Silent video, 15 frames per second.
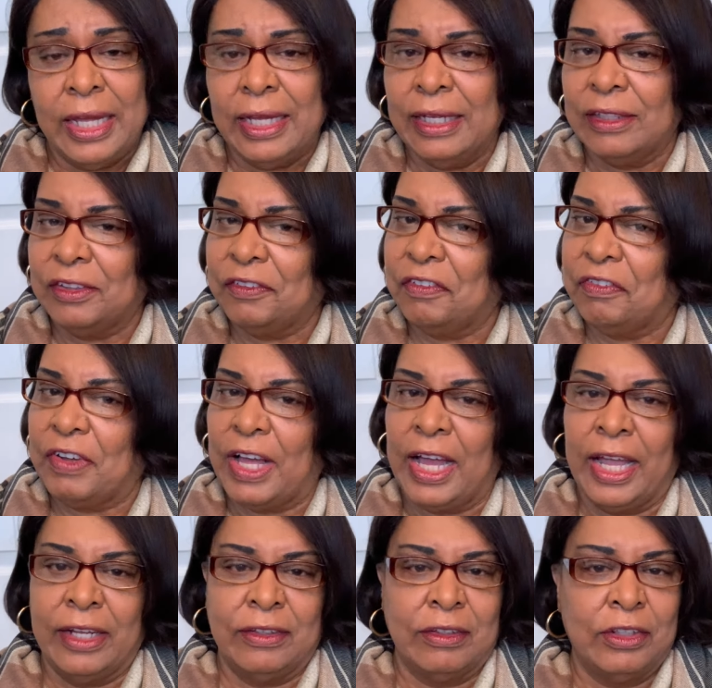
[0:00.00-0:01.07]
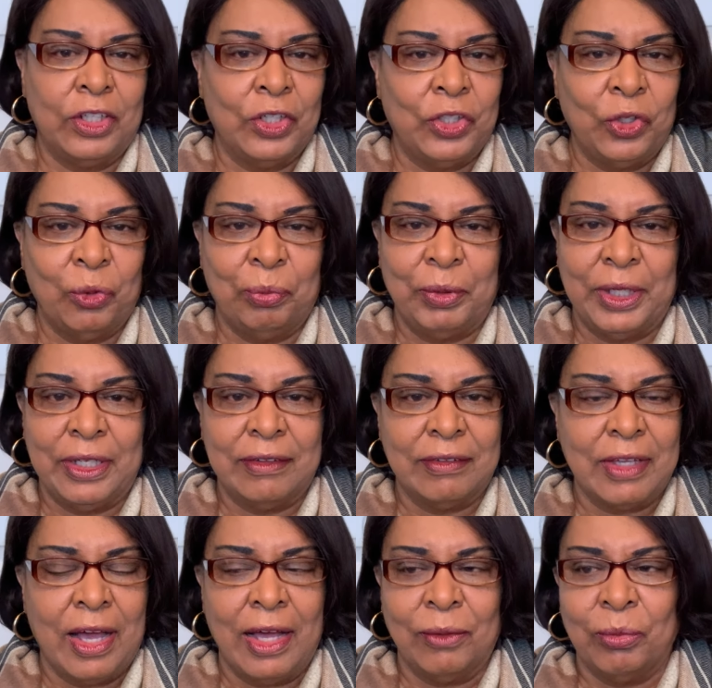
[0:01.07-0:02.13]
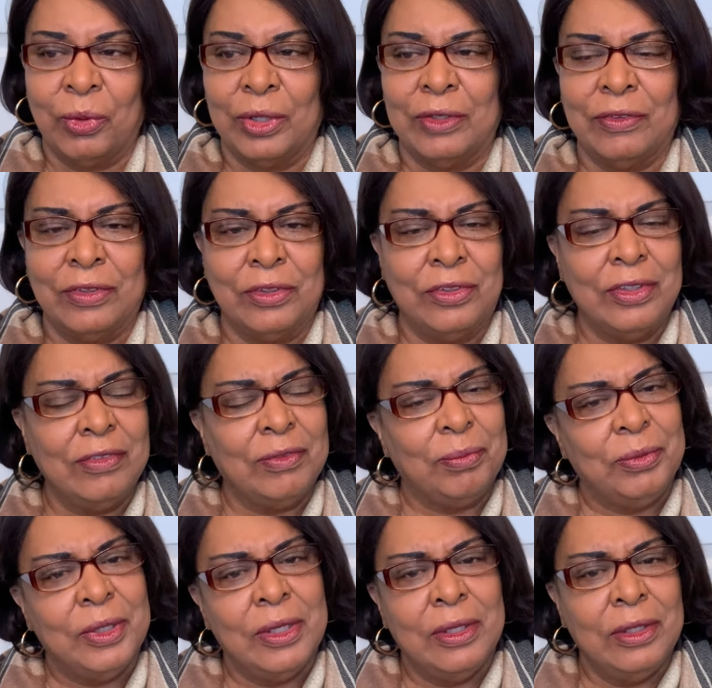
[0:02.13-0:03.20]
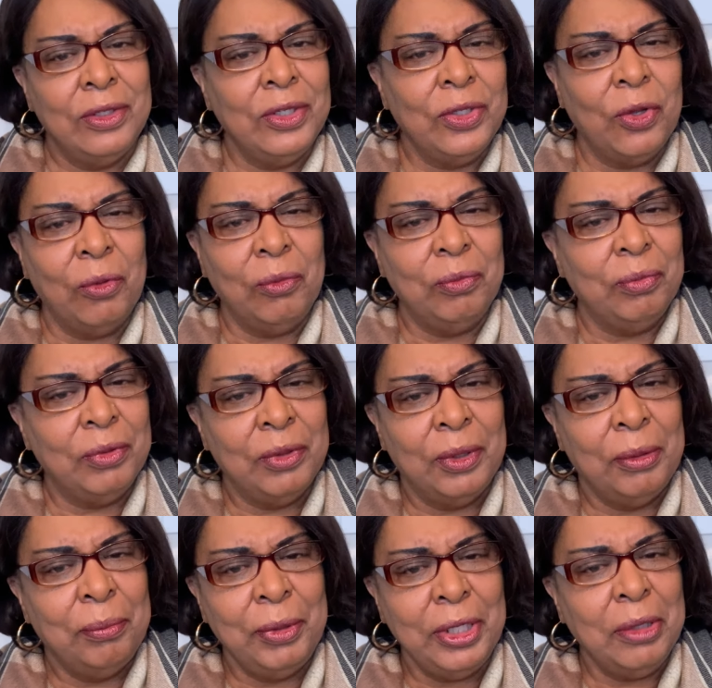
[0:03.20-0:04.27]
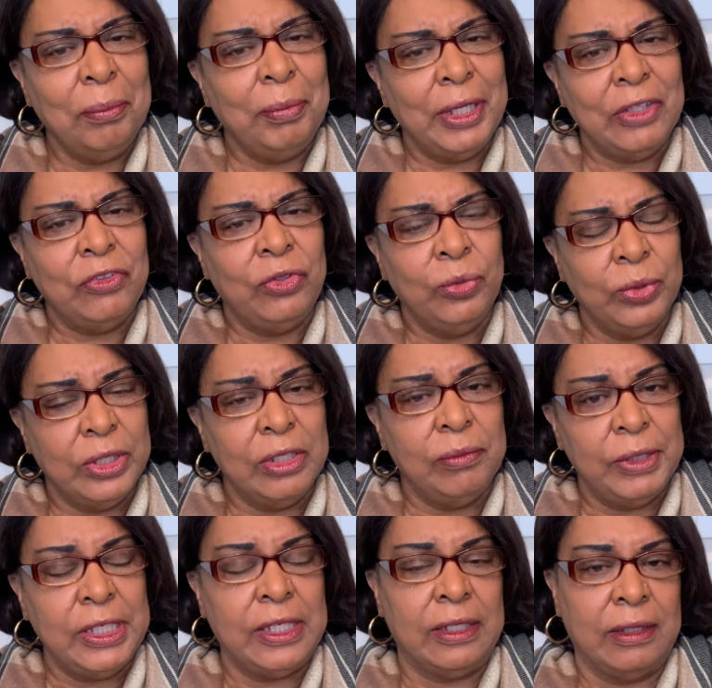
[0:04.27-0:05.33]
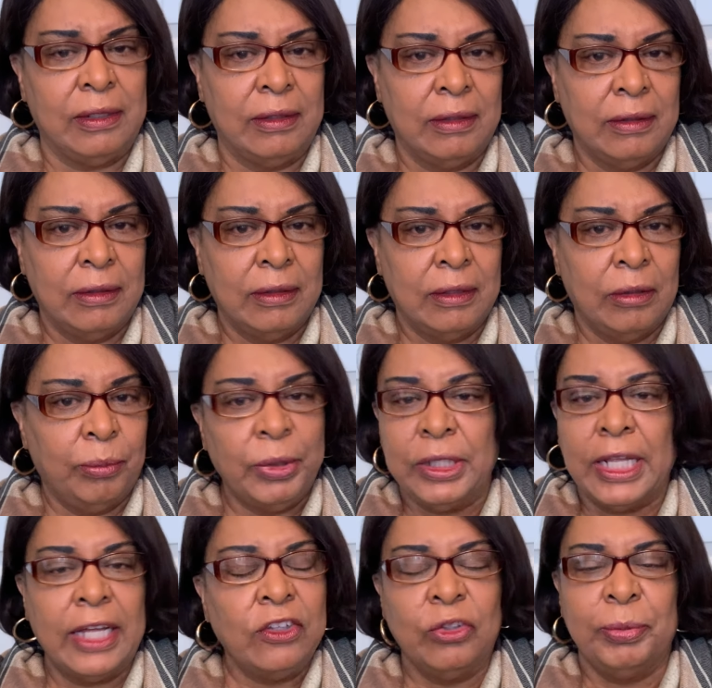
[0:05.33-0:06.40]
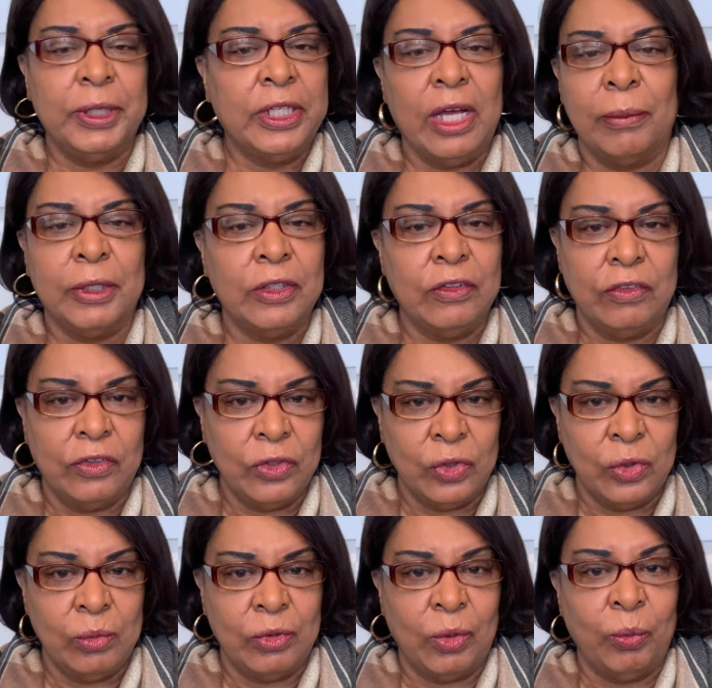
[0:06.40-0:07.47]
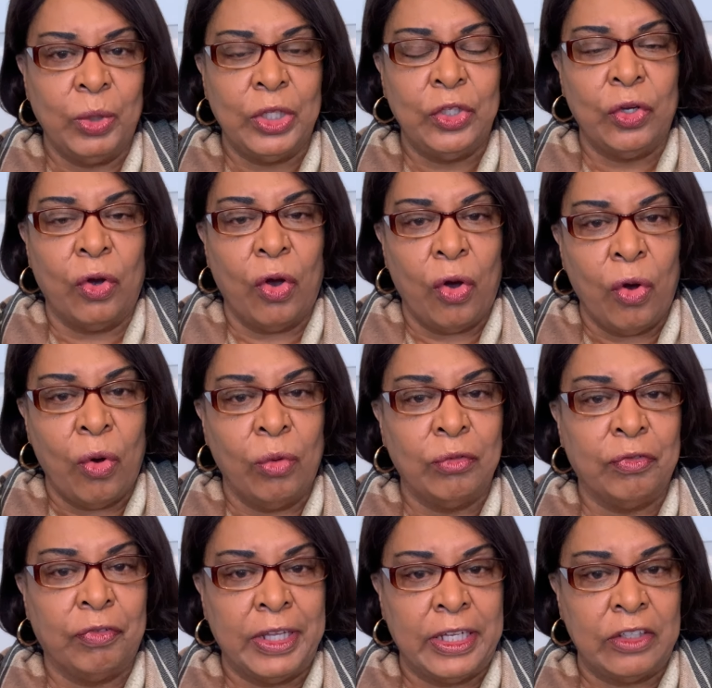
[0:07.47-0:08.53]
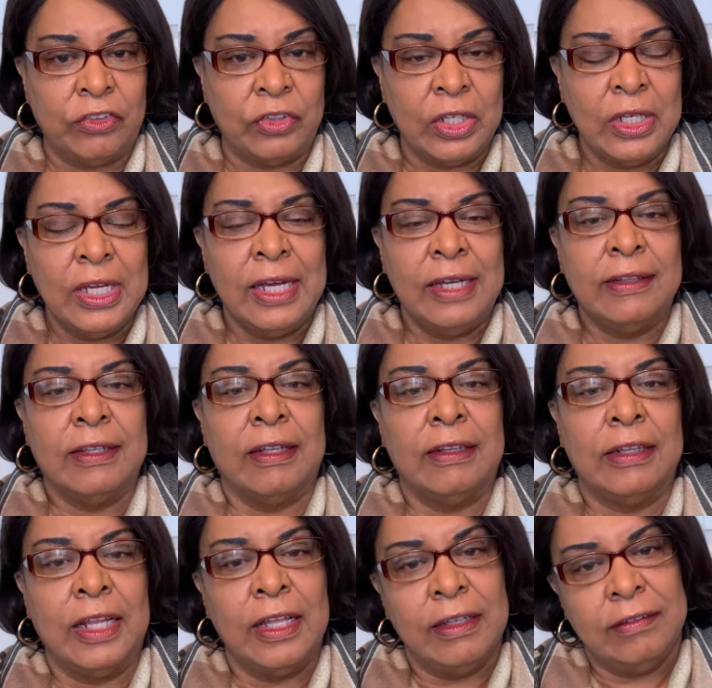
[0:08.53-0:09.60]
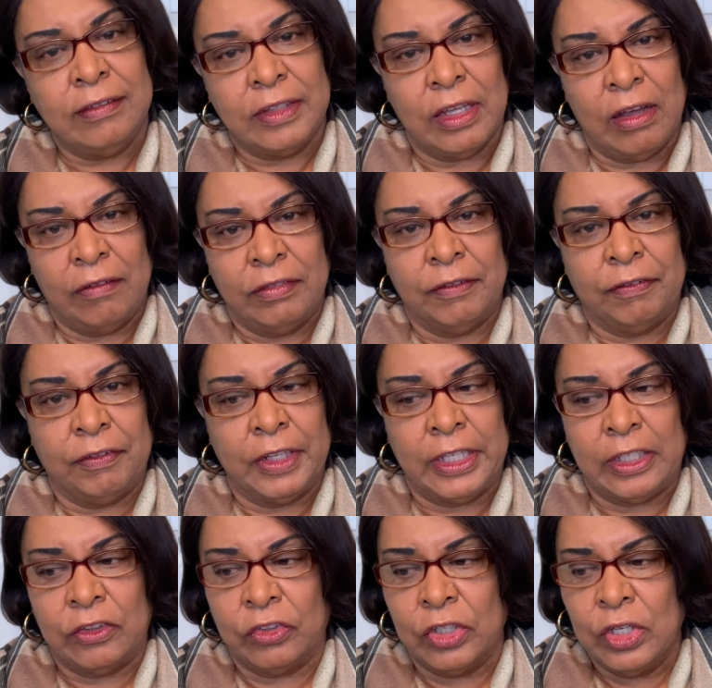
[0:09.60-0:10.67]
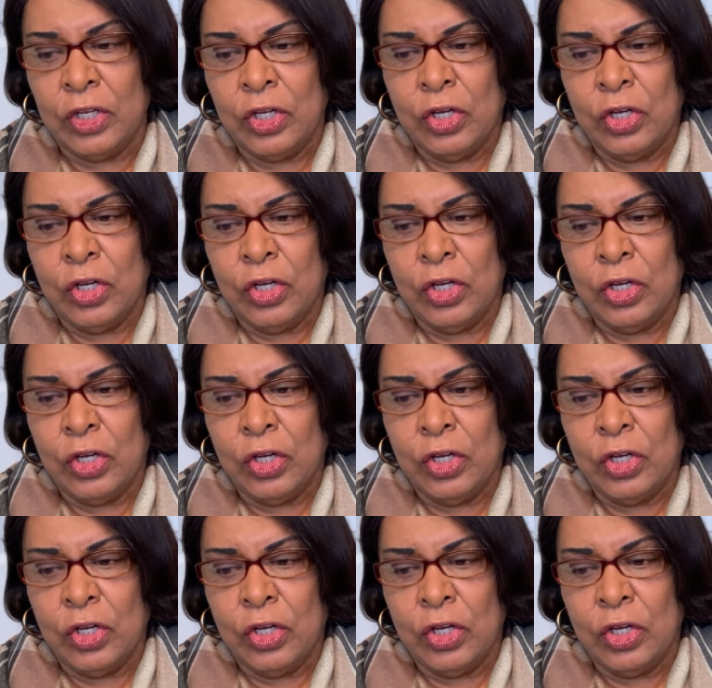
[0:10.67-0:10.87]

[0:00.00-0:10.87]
It's fine to look your best. God wants us to just, you know, be the best you can be, but not to become consumed with your own flesh, the lust of the flesh.